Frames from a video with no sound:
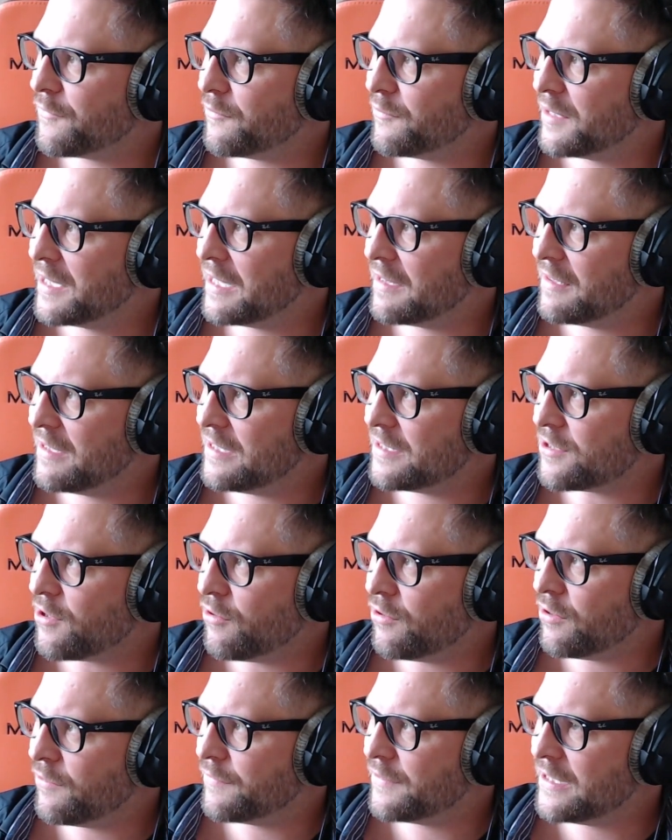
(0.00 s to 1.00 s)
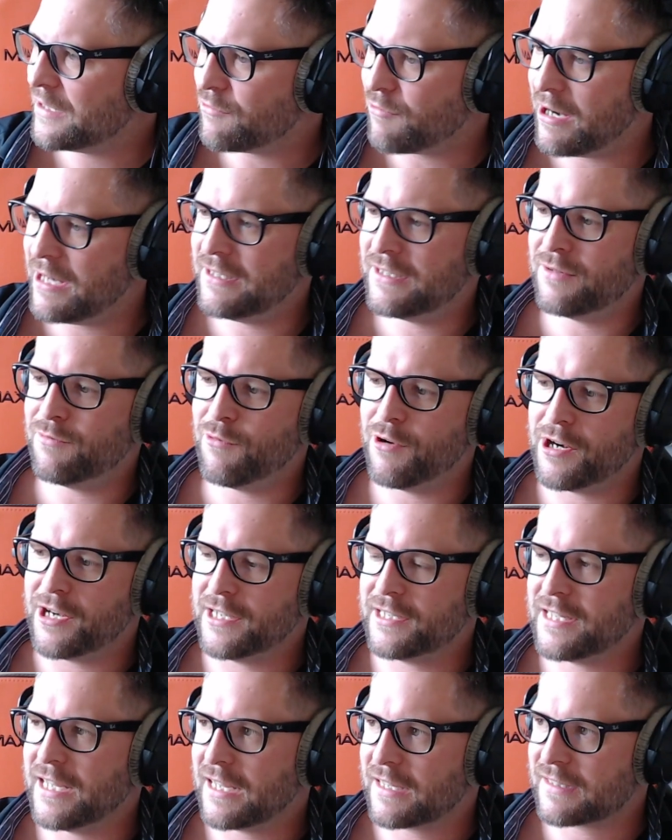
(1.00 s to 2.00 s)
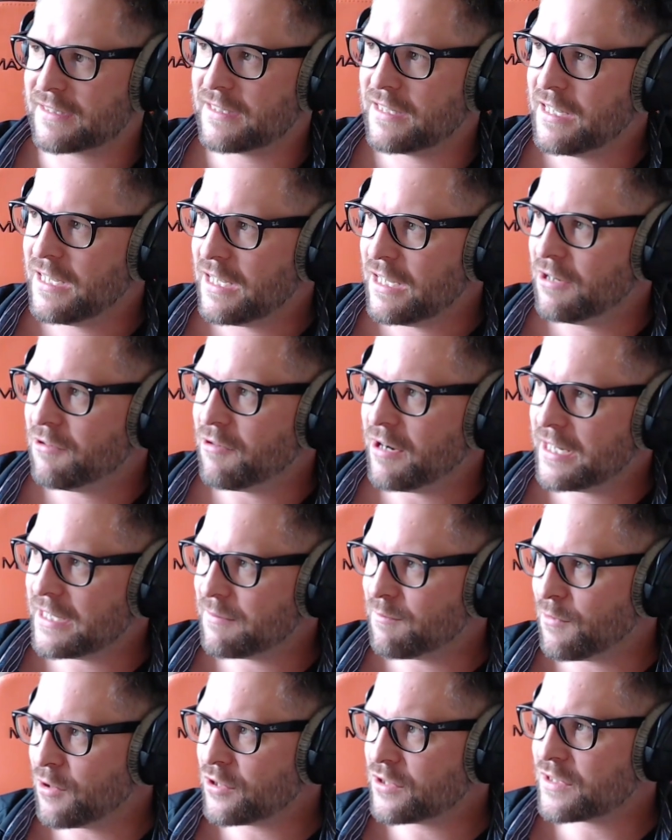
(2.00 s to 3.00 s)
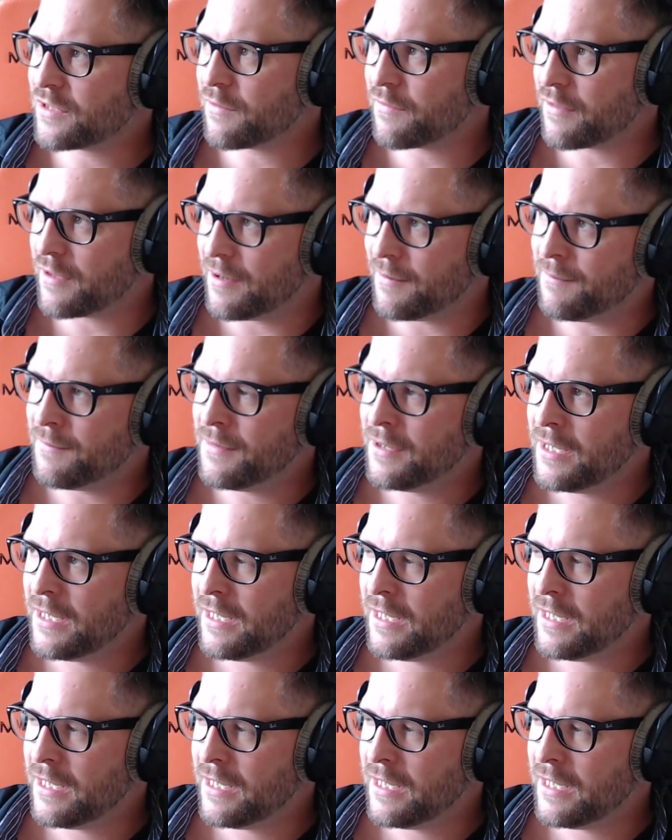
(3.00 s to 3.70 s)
these all of these ransomware attacks, right? Most of them,